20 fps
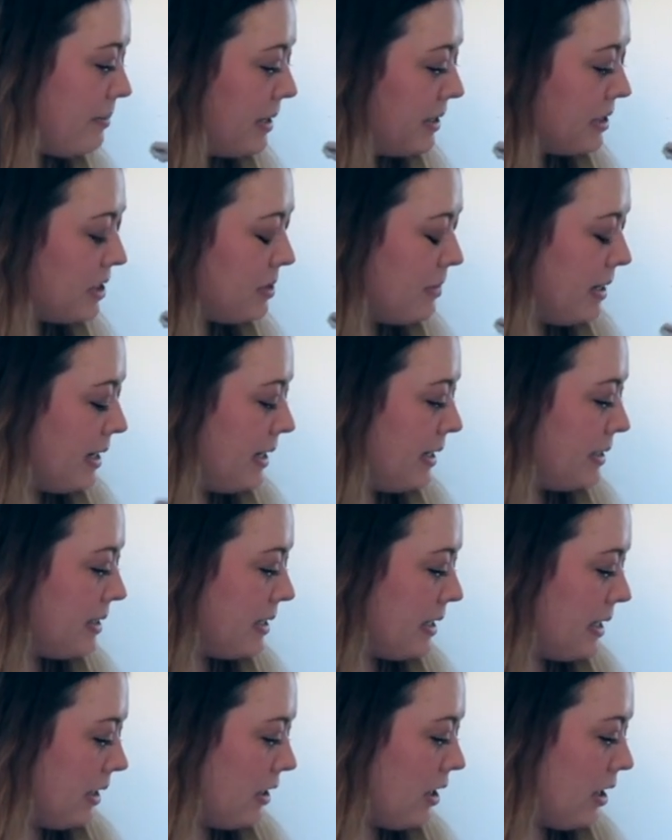melts my
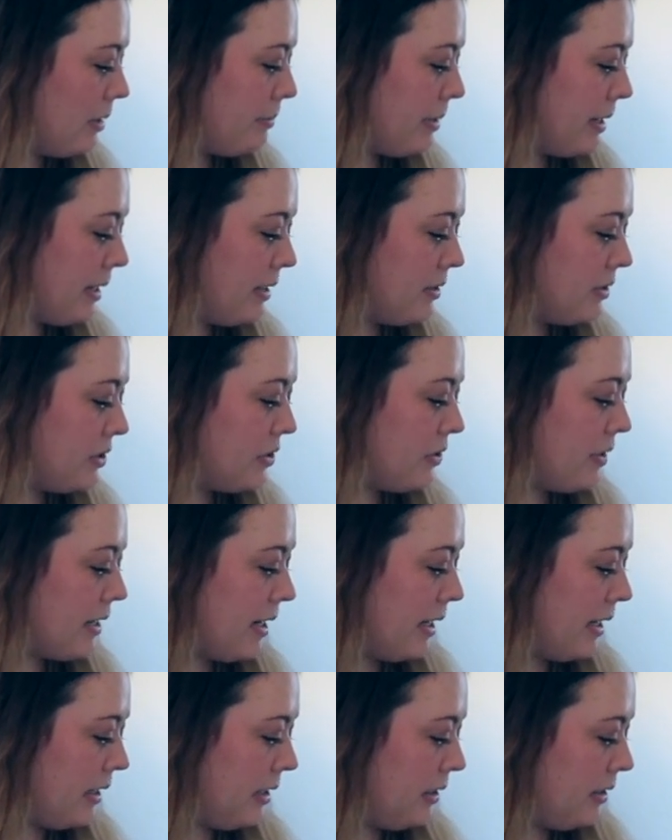setting compound so that
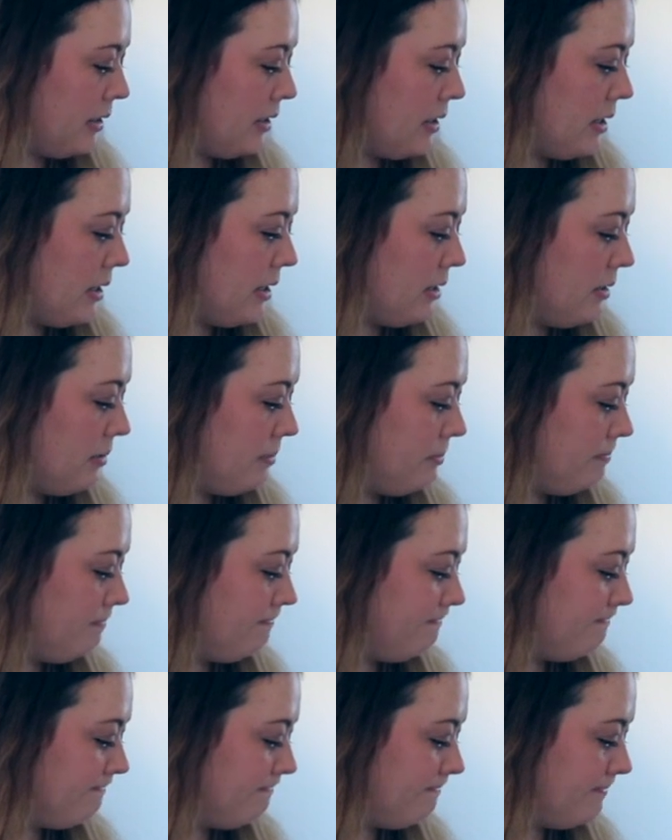I can um,
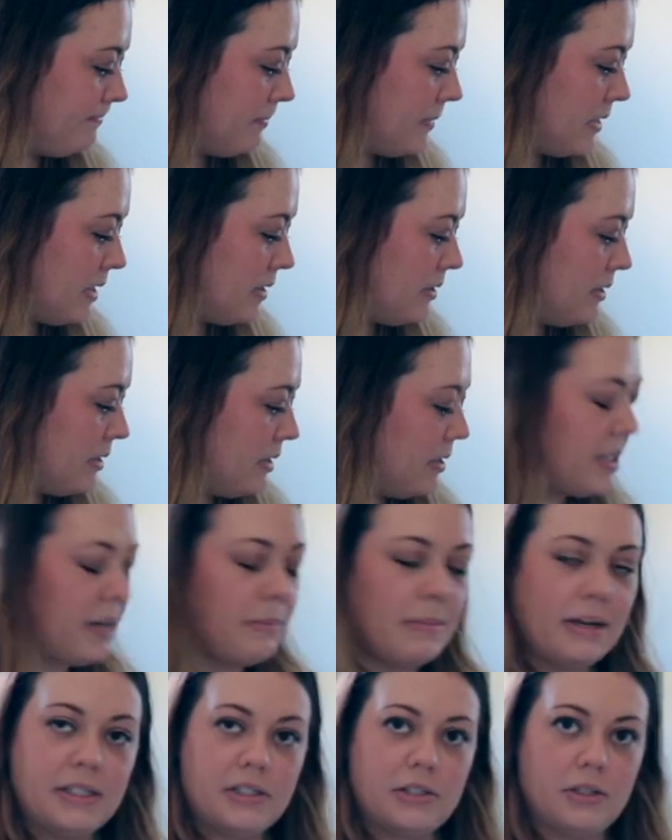set
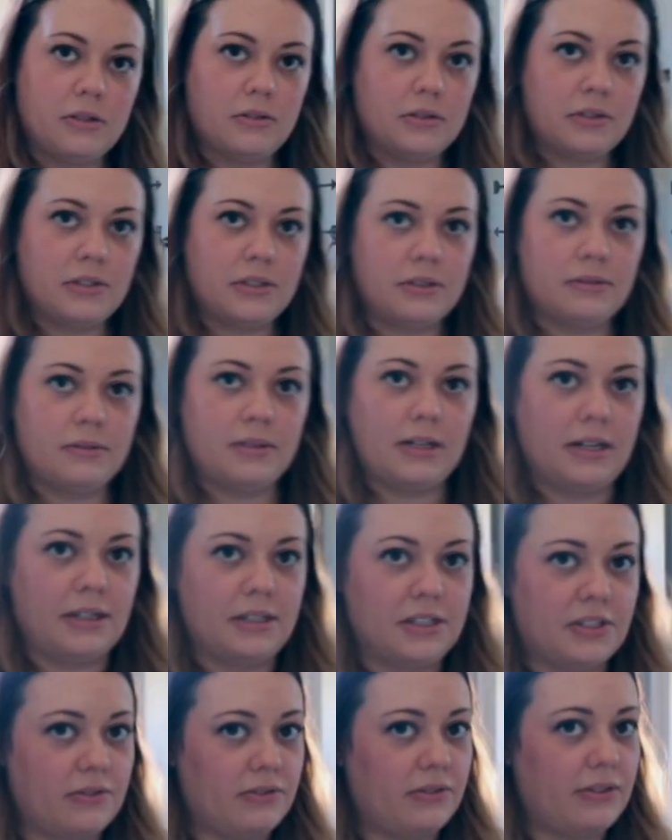my stones and
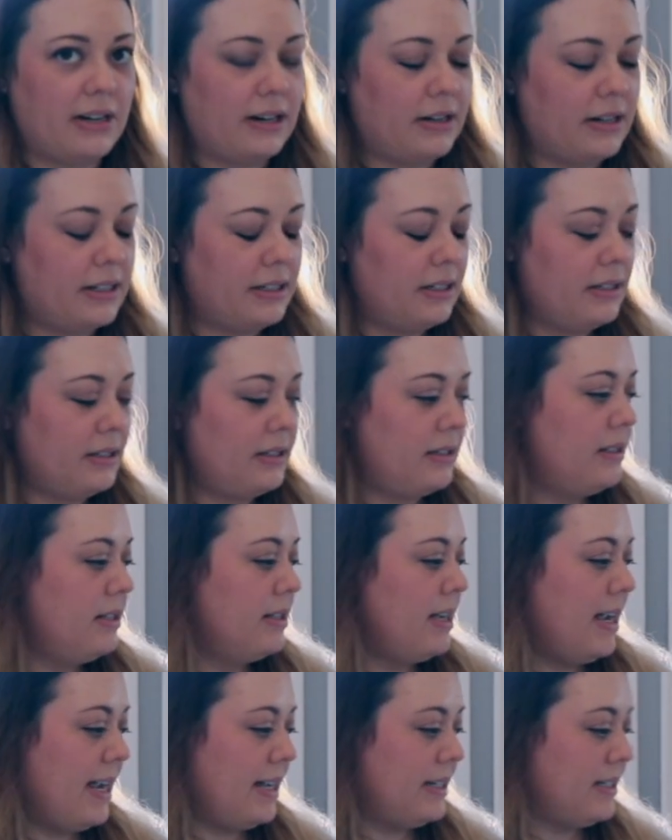it's very
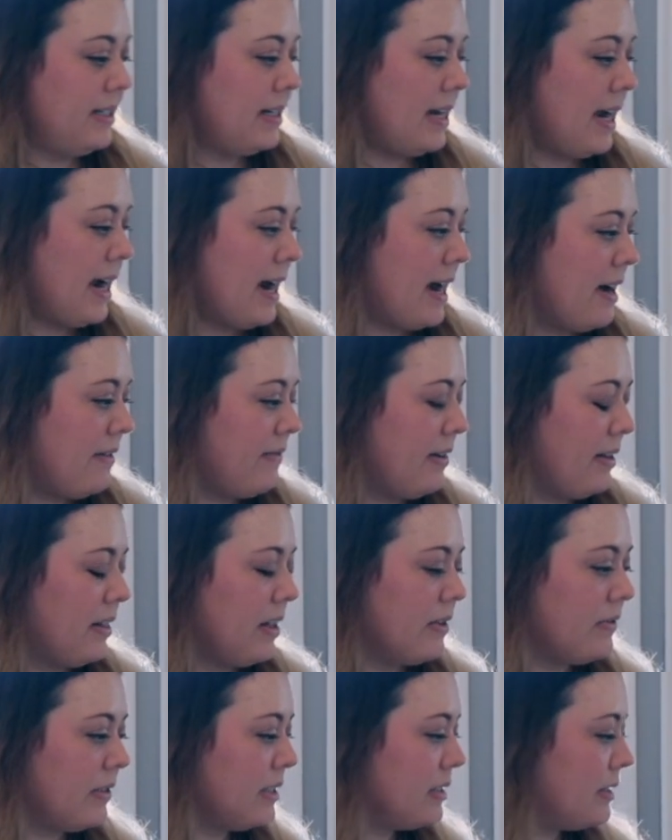handy to have. I
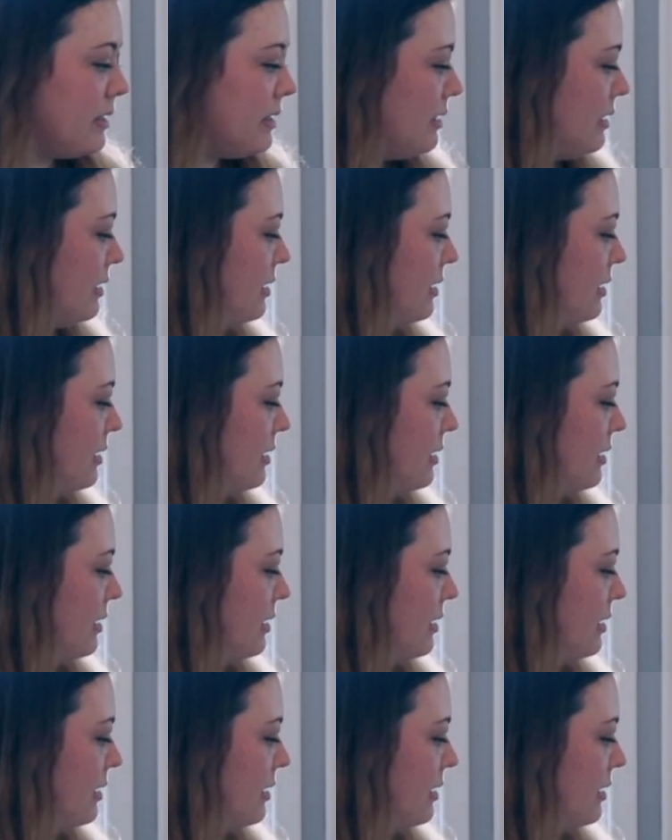love it.